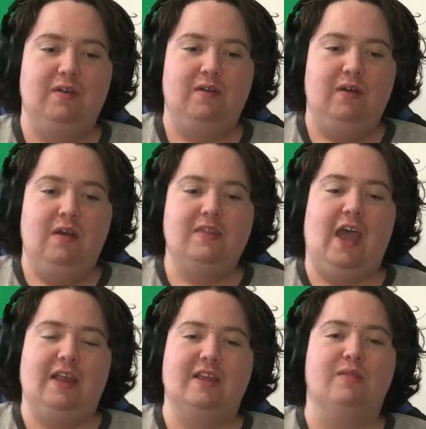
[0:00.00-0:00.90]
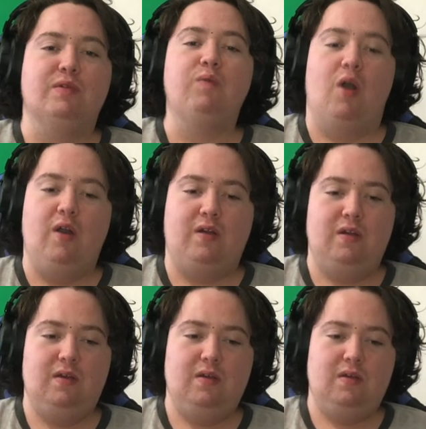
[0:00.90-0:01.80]
Yes, that will. This would work.
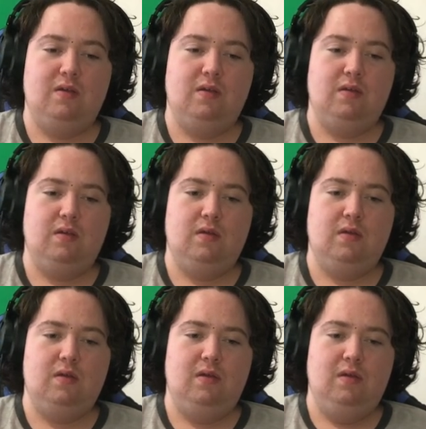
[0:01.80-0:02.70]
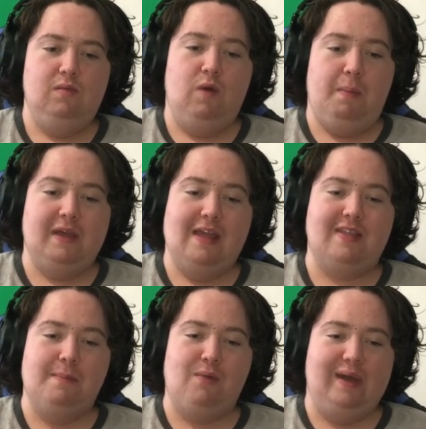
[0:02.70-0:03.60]
Well, I guess
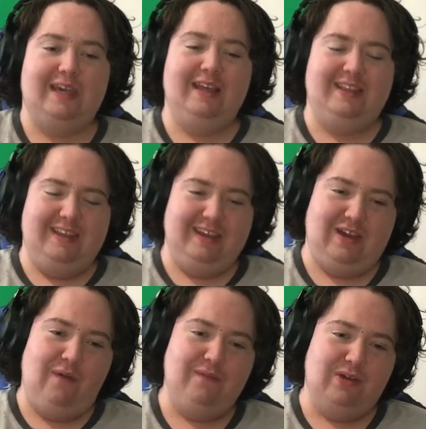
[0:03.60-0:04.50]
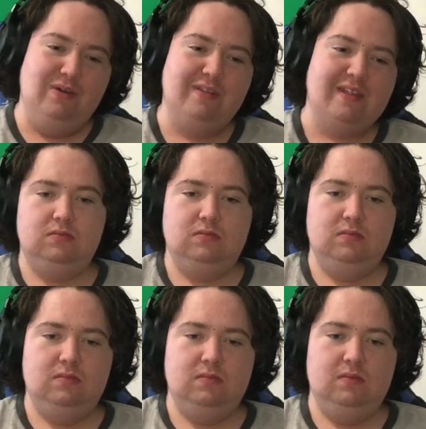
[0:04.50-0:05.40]
they break into the golf course.
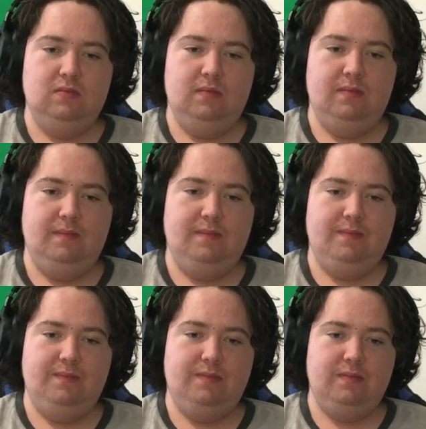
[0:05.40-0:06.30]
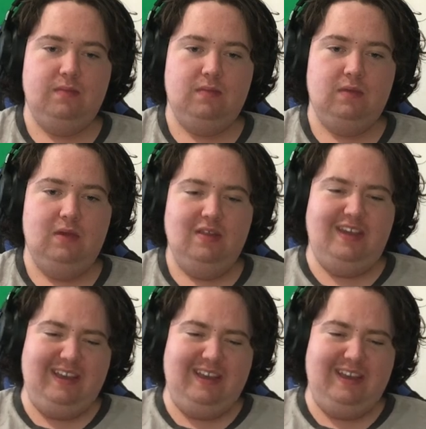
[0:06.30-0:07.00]
Oh my god, why did I do this?